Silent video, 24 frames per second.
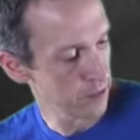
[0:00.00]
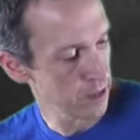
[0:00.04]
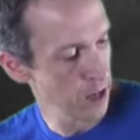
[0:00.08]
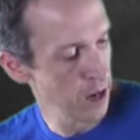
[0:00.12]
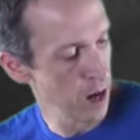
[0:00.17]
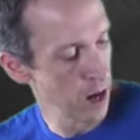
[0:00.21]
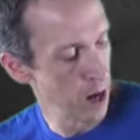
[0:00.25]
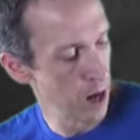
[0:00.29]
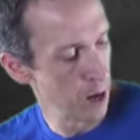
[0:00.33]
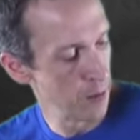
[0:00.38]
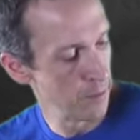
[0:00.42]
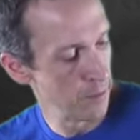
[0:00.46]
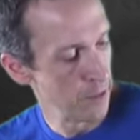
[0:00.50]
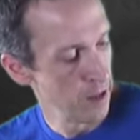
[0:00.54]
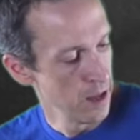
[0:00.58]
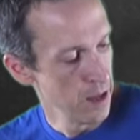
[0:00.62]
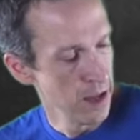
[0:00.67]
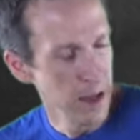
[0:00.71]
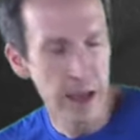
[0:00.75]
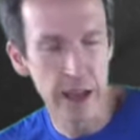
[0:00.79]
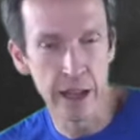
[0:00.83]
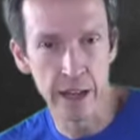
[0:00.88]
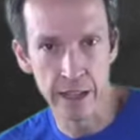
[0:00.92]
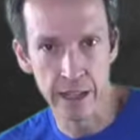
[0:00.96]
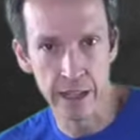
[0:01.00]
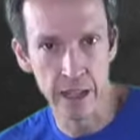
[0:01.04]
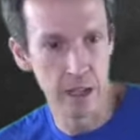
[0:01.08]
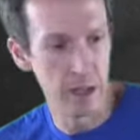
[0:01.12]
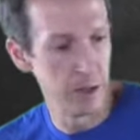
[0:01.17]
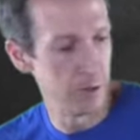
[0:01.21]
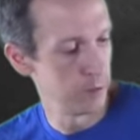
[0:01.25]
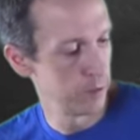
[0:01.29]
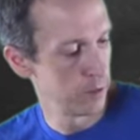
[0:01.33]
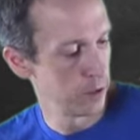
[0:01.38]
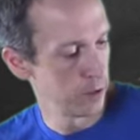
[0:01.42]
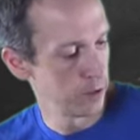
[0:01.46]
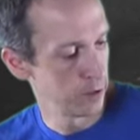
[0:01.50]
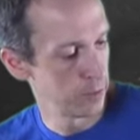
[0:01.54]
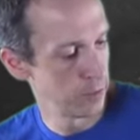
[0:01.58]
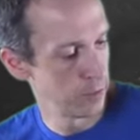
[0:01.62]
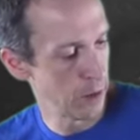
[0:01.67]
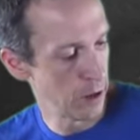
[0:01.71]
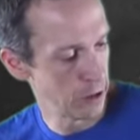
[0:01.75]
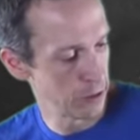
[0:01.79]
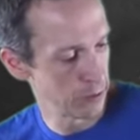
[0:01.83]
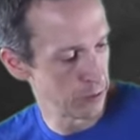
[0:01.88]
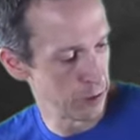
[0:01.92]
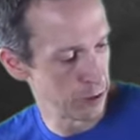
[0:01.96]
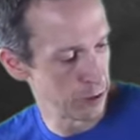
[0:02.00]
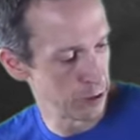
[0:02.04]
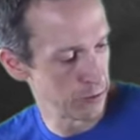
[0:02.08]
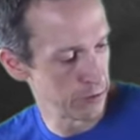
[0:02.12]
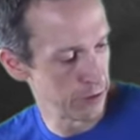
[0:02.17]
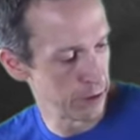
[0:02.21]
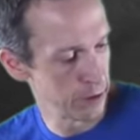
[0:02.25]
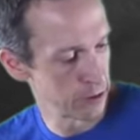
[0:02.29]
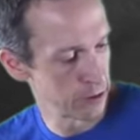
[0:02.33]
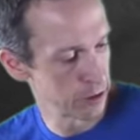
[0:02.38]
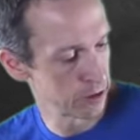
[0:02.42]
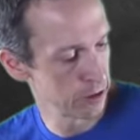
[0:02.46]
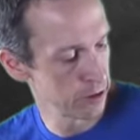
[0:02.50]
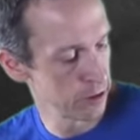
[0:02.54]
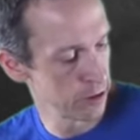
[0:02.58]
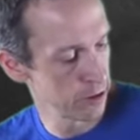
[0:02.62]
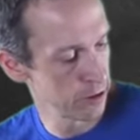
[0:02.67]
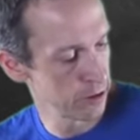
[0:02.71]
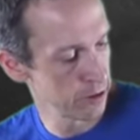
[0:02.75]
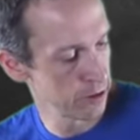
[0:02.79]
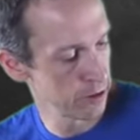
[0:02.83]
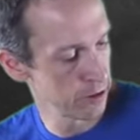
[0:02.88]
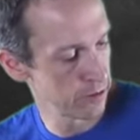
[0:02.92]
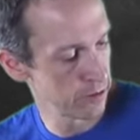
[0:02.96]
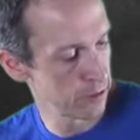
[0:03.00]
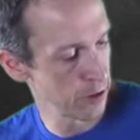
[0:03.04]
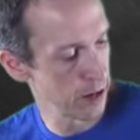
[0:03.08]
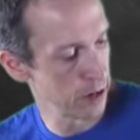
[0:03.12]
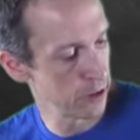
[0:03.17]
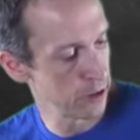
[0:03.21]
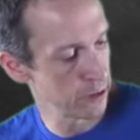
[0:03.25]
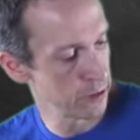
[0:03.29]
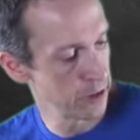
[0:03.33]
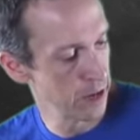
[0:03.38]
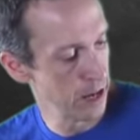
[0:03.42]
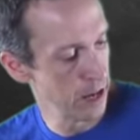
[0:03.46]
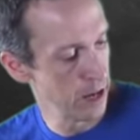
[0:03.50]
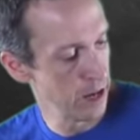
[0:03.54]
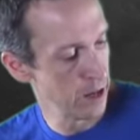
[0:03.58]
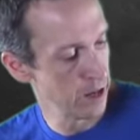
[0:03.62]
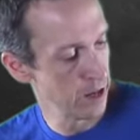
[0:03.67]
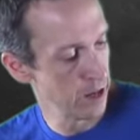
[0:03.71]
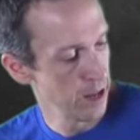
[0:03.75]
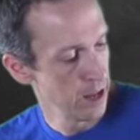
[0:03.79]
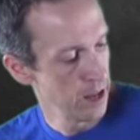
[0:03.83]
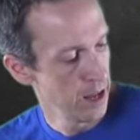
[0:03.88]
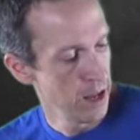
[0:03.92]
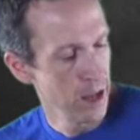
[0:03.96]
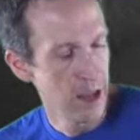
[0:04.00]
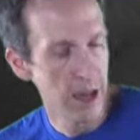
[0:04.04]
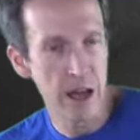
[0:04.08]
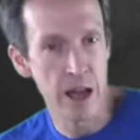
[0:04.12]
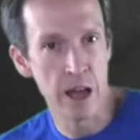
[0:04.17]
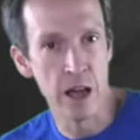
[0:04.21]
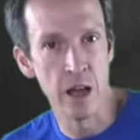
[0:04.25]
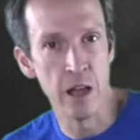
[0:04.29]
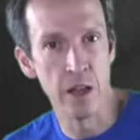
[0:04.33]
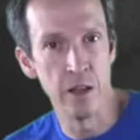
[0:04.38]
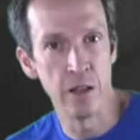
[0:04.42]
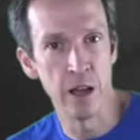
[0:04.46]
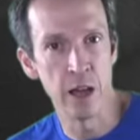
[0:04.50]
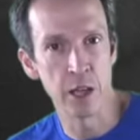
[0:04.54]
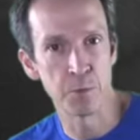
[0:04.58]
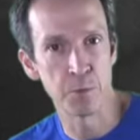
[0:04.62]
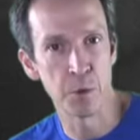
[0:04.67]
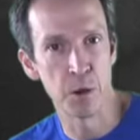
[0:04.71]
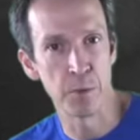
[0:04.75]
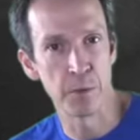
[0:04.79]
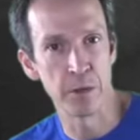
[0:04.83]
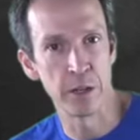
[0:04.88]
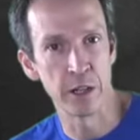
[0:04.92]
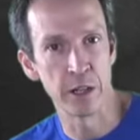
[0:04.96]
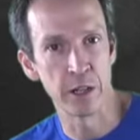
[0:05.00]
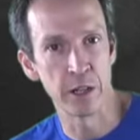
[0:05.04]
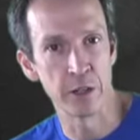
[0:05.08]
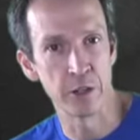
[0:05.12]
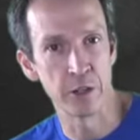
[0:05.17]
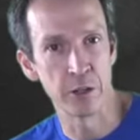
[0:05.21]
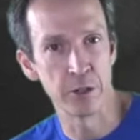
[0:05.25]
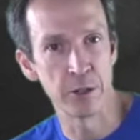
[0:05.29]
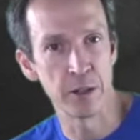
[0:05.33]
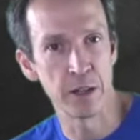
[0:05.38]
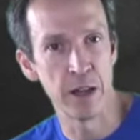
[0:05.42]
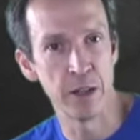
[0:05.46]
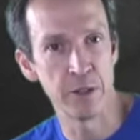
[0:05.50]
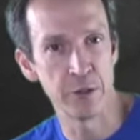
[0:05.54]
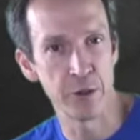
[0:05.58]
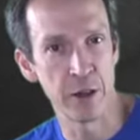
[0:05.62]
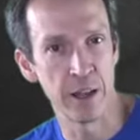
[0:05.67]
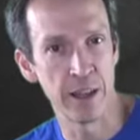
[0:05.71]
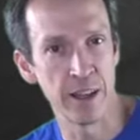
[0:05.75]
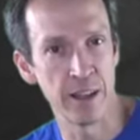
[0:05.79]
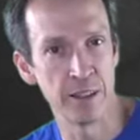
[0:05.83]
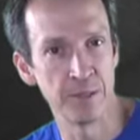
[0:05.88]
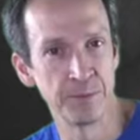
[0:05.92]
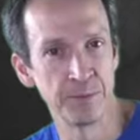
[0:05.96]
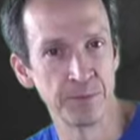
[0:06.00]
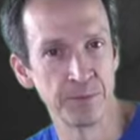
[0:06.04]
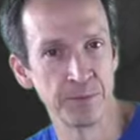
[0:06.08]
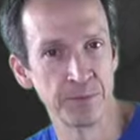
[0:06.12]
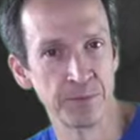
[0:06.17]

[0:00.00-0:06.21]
and again, place your finger as clear to the fret as you can, and as perpendicular as you can.